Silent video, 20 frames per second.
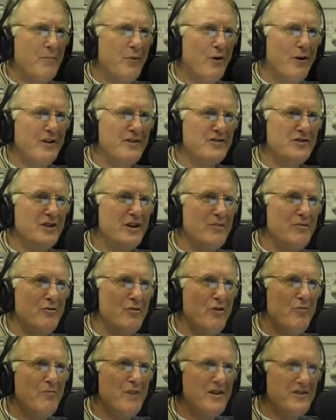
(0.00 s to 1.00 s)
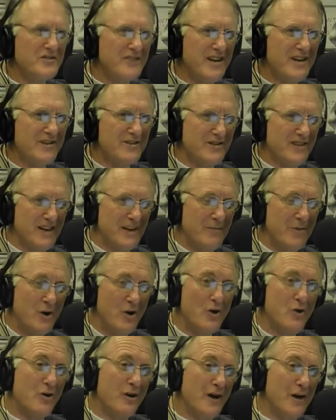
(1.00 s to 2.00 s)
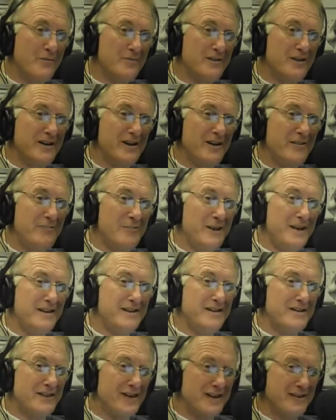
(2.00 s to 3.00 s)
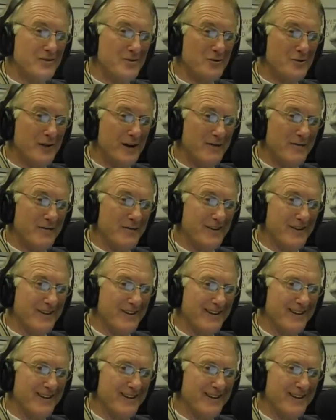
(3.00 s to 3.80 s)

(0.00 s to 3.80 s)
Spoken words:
Prairie City Monroe Mustangs team who comes in unbeaten in that 2A field.